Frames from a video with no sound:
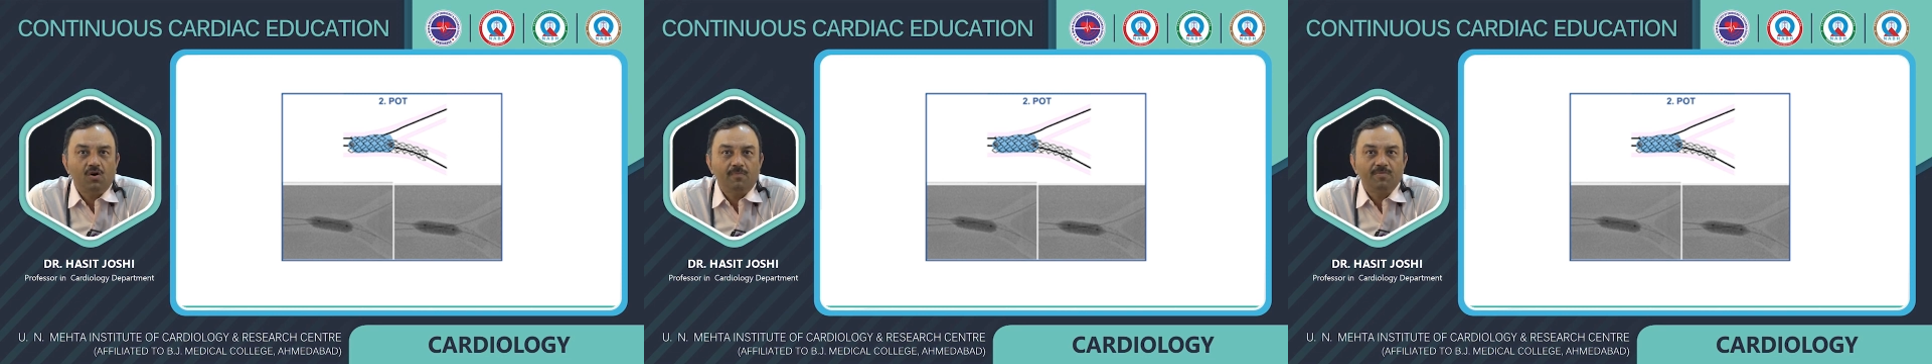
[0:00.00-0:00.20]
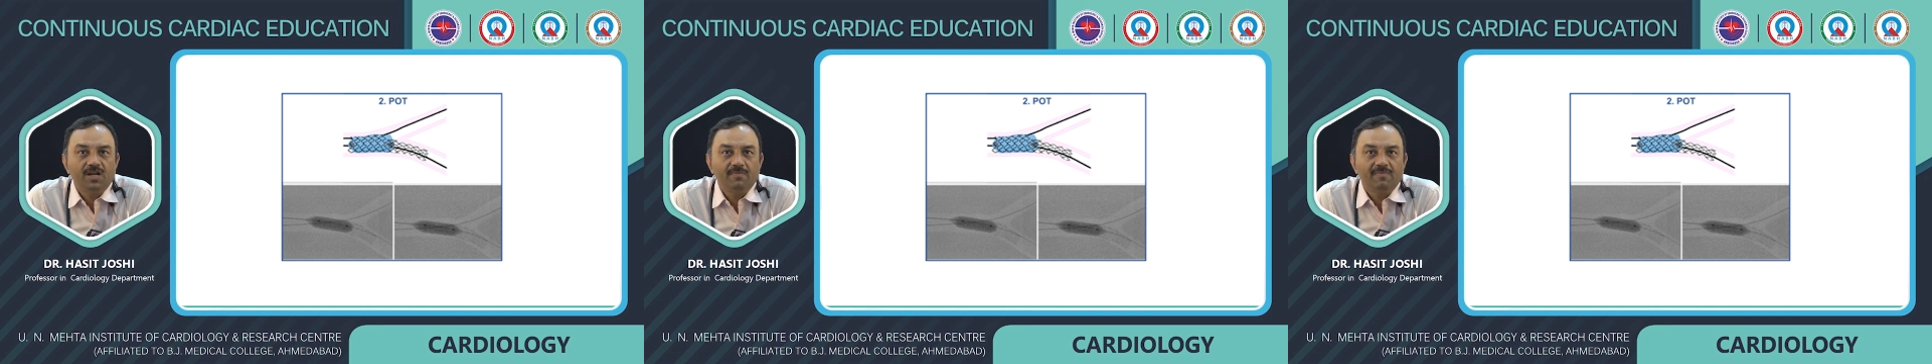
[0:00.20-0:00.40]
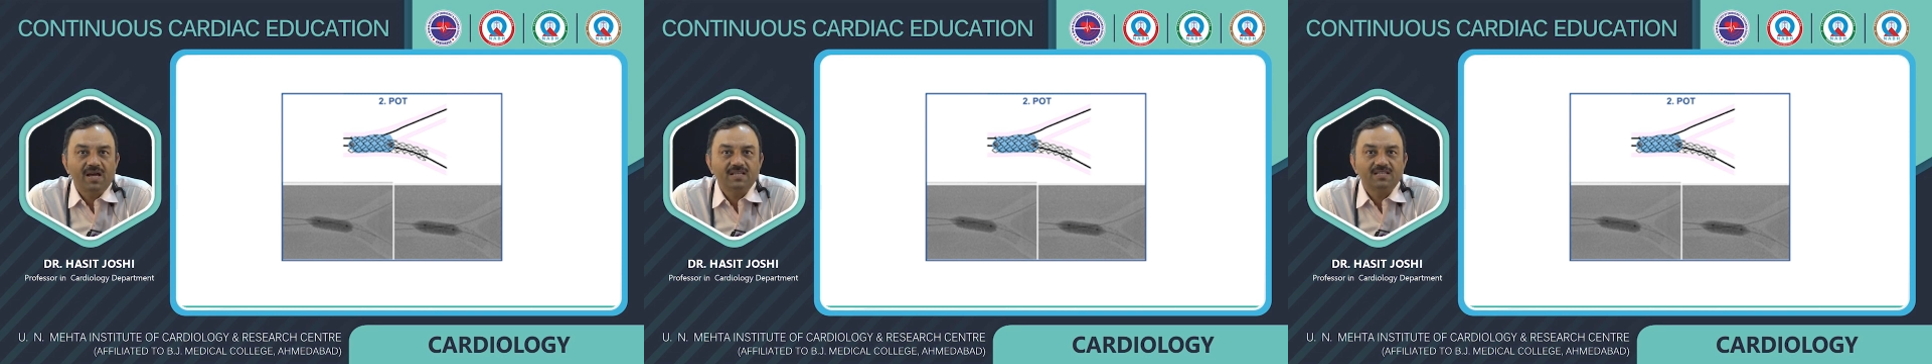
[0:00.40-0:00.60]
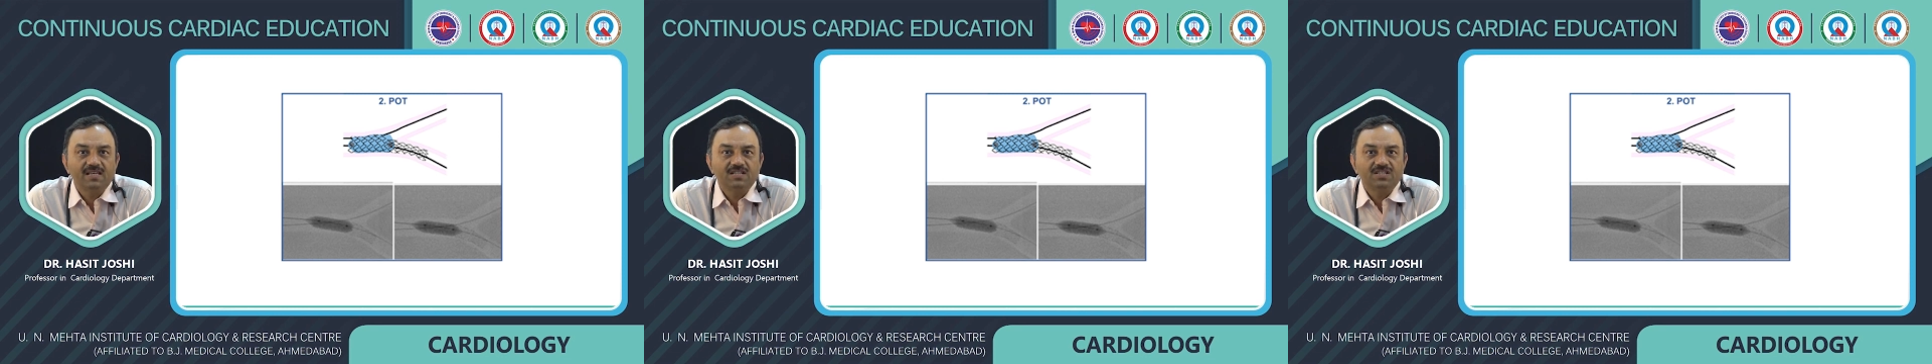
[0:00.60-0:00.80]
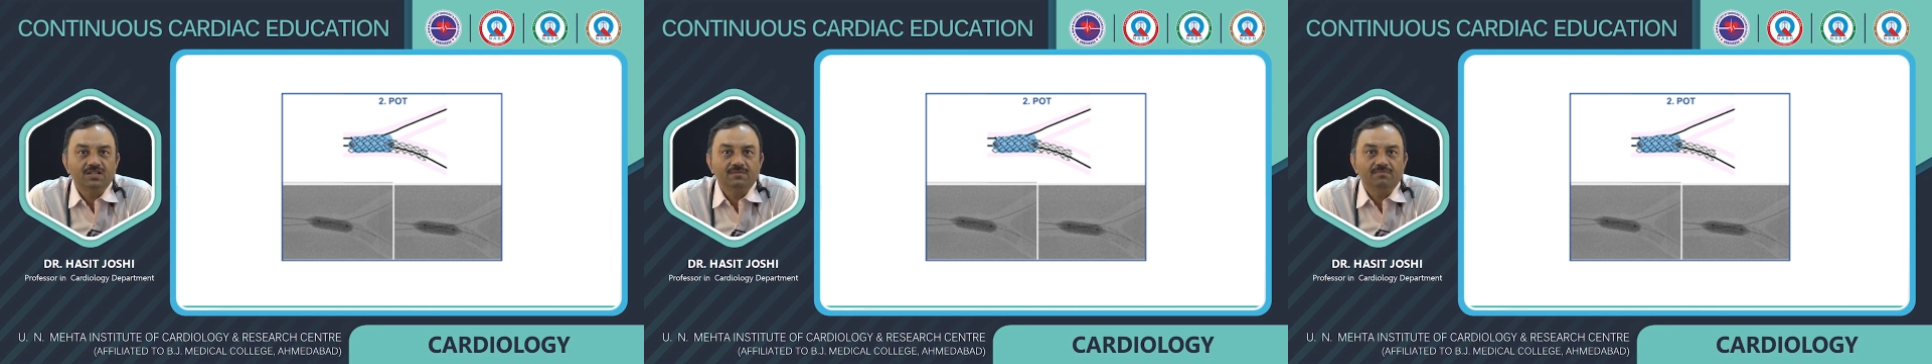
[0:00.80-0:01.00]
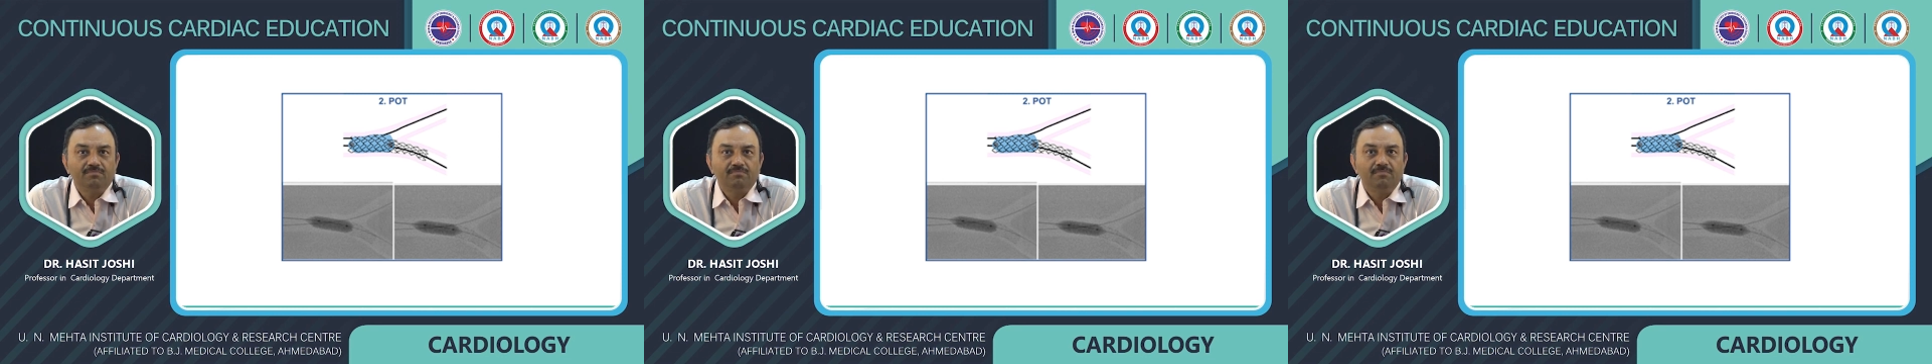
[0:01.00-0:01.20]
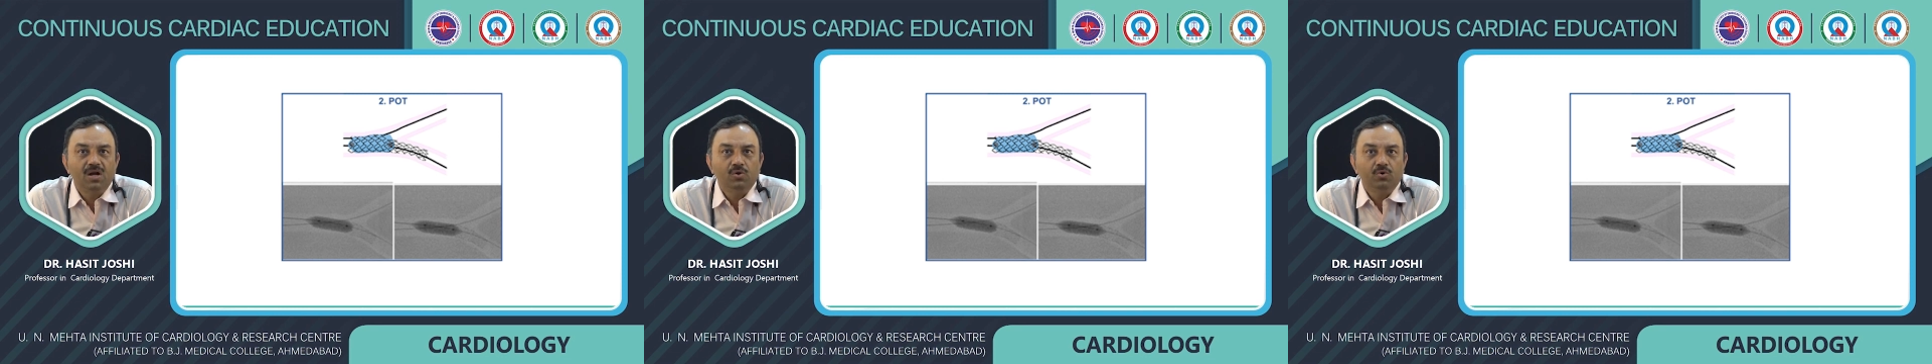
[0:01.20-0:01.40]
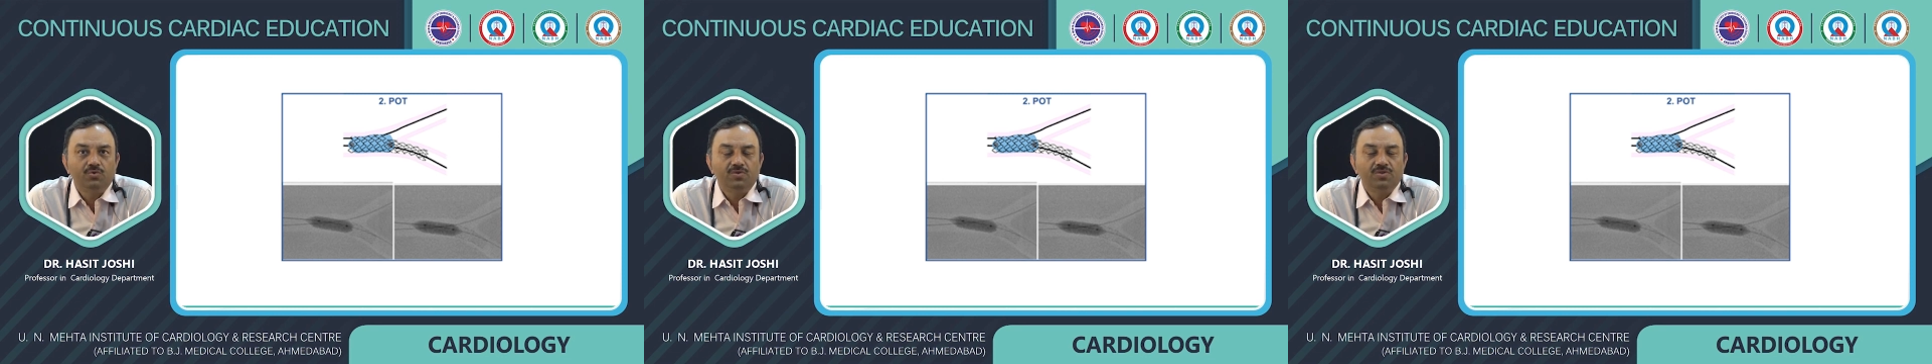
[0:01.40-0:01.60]
optimization
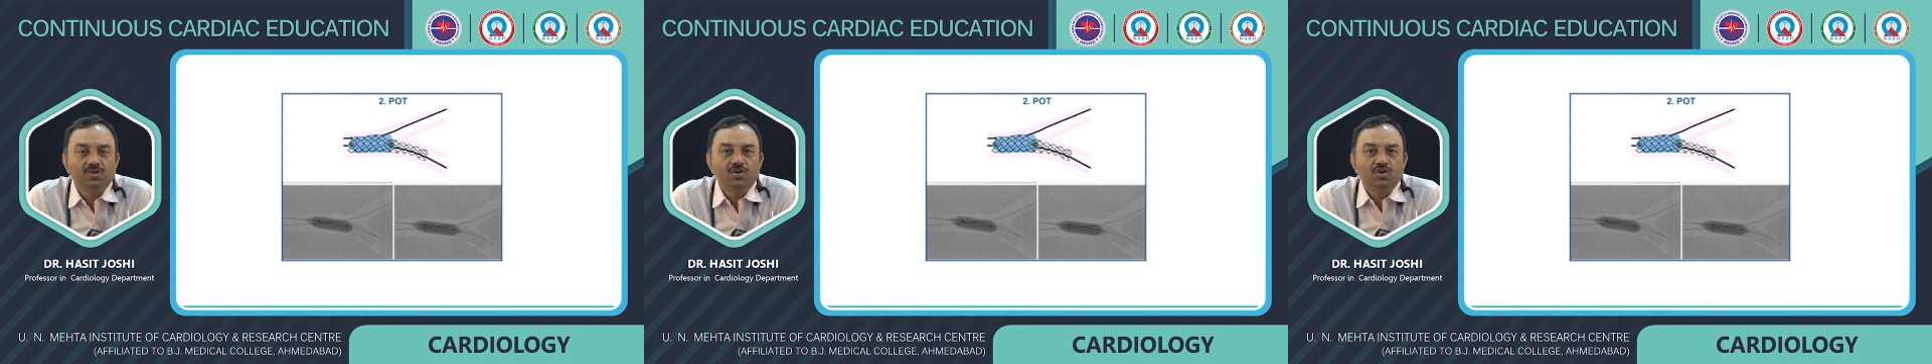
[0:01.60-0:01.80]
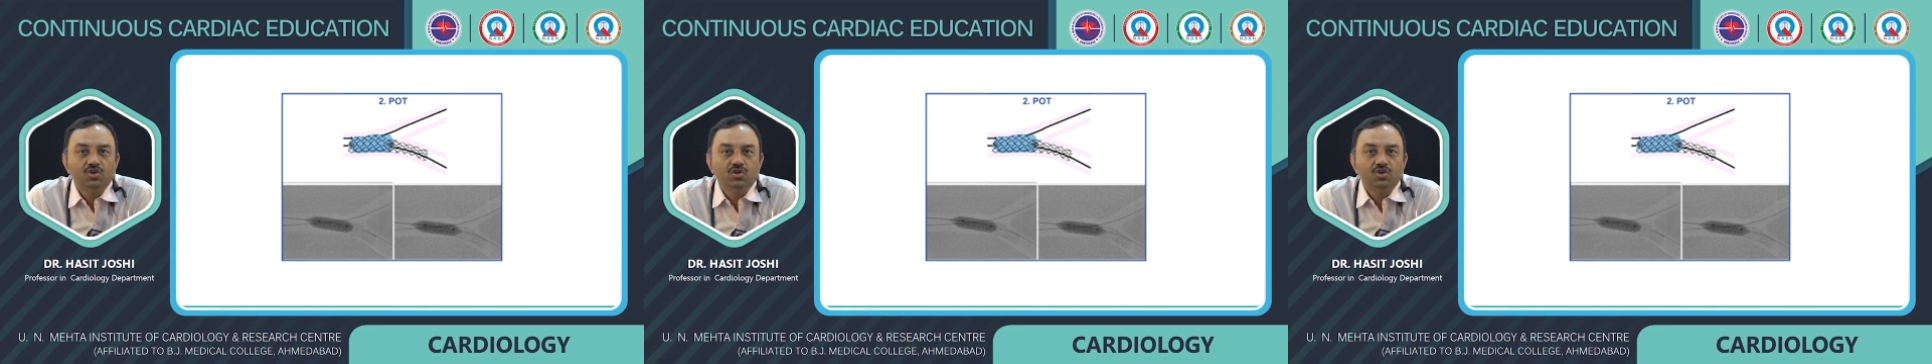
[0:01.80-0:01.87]
balloon